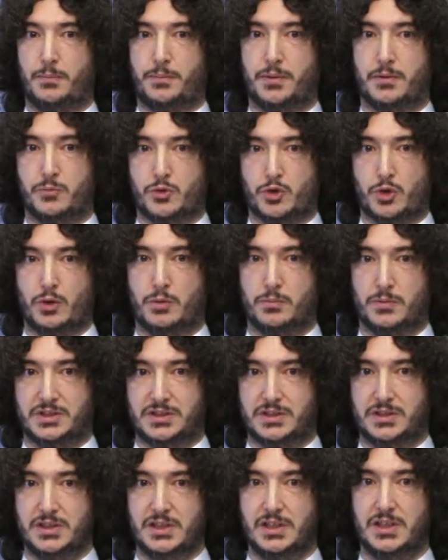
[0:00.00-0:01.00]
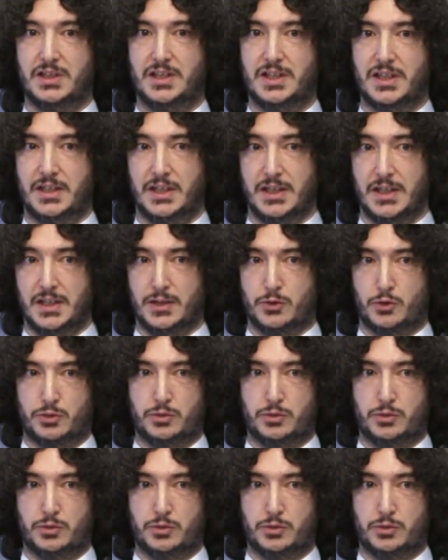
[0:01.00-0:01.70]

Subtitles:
We believe that surveying only